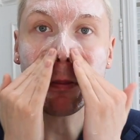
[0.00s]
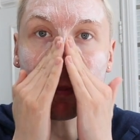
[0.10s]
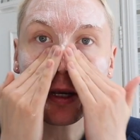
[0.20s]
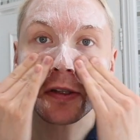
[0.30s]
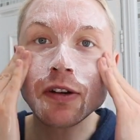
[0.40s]

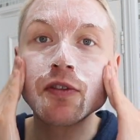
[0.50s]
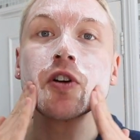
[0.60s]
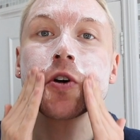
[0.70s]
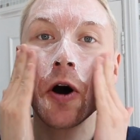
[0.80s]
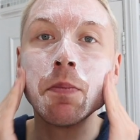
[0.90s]
because I've
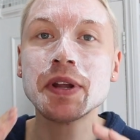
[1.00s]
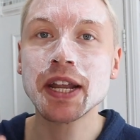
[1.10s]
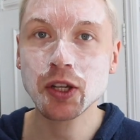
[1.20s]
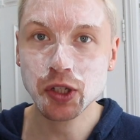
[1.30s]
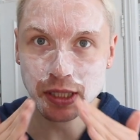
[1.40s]
got
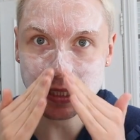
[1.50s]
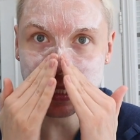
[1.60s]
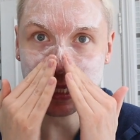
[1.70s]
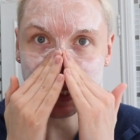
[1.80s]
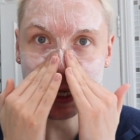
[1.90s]
combination
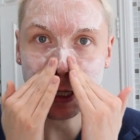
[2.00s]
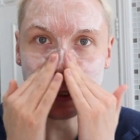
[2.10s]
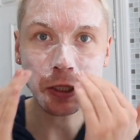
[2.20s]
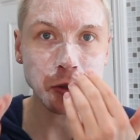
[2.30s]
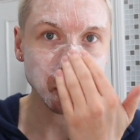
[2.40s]
skin,
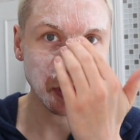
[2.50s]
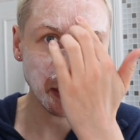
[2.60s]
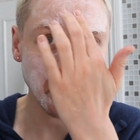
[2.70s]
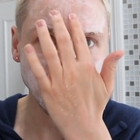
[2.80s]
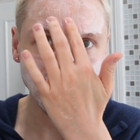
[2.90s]
I
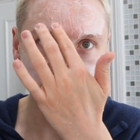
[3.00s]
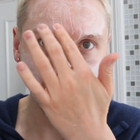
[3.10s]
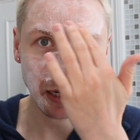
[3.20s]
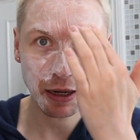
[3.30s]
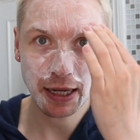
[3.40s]
usually only
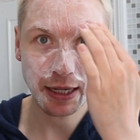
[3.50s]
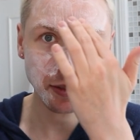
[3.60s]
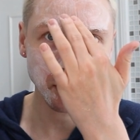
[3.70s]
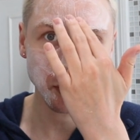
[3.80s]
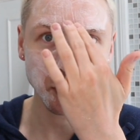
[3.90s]
apply
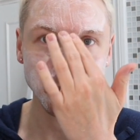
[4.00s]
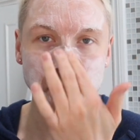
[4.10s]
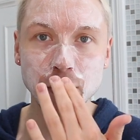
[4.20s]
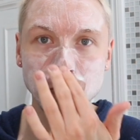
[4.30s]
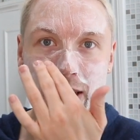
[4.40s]
it
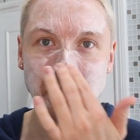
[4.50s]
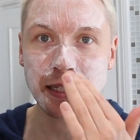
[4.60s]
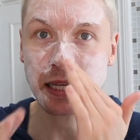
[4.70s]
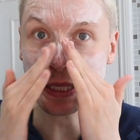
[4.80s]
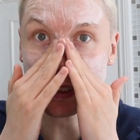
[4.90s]
to my
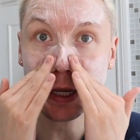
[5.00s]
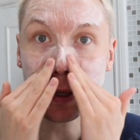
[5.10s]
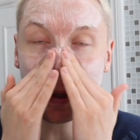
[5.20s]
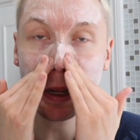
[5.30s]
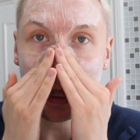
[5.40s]

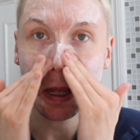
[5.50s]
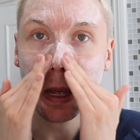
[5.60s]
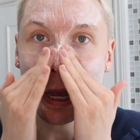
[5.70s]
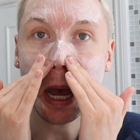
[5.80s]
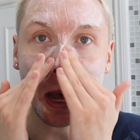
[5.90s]
T-zone.
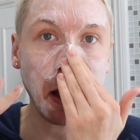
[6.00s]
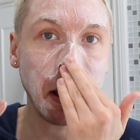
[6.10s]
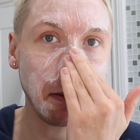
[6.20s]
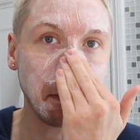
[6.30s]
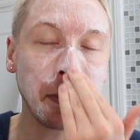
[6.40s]

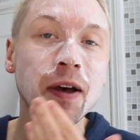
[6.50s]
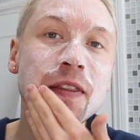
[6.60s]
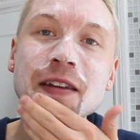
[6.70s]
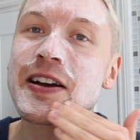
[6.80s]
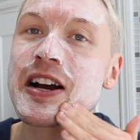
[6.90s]
And
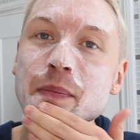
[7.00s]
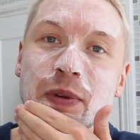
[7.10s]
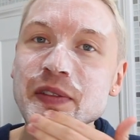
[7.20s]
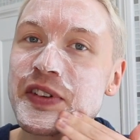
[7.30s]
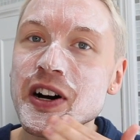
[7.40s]
then a
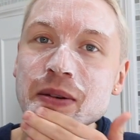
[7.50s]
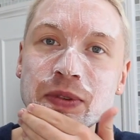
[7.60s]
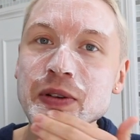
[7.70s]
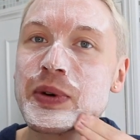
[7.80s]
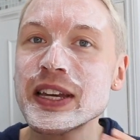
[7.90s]
couple of
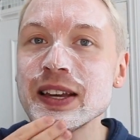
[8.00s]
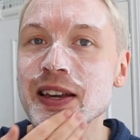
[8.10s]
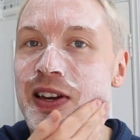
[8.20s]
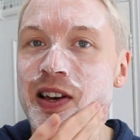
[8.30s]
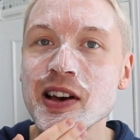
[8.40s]
times a
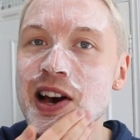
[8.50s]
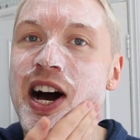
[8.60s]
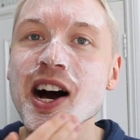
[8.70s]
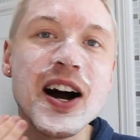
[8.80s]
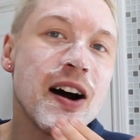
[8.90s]
week,
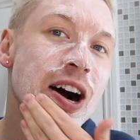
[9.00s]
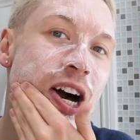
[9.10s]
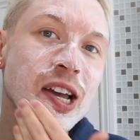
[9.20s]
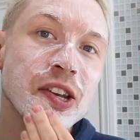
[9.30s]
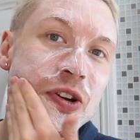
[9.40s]

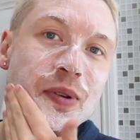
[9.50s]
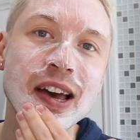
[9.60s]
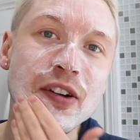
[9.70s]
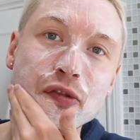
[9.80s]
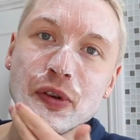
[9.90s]
I do
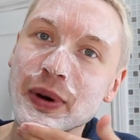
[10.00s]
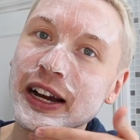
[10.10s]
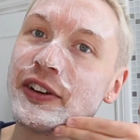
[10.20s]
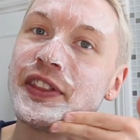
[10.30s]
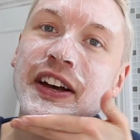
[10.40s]
it
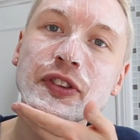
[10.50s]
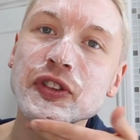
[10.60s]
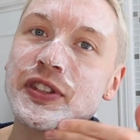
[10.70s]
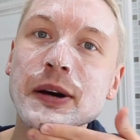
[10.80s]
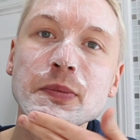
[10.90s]
everywhere, and that
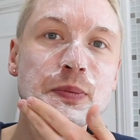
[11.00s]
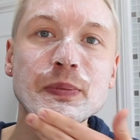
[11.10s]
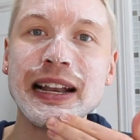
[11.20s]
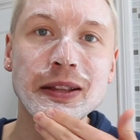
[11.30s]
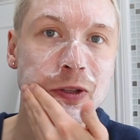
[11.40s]
just helps
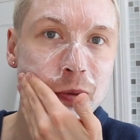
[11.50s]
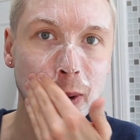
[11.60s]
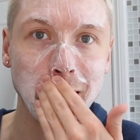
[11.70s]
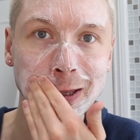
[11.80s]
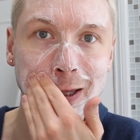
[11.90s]
balance
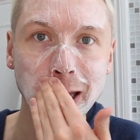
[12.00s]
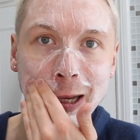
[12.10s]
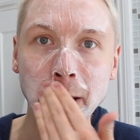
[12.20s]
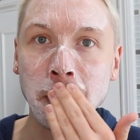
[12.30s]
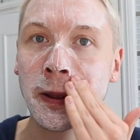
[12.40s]
my
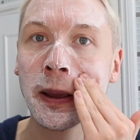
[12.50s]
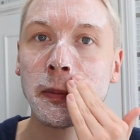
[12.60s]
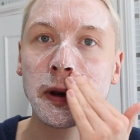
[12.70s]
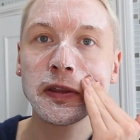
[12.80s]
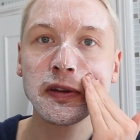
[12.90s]
skin.
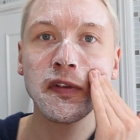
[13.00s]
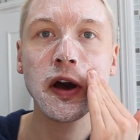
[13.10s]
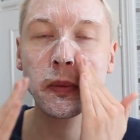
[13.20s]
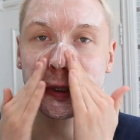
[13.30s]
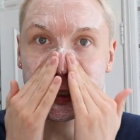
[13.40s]
Because if
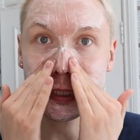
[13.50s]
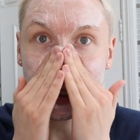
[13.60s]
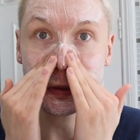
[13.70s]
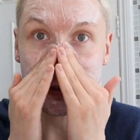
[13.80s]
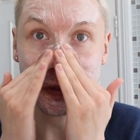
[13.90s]
I were to
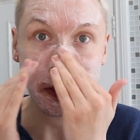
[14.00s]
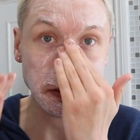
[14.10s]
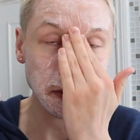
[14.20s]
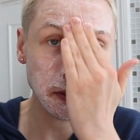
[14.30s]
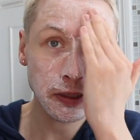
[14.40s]
use
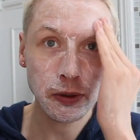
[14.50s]
this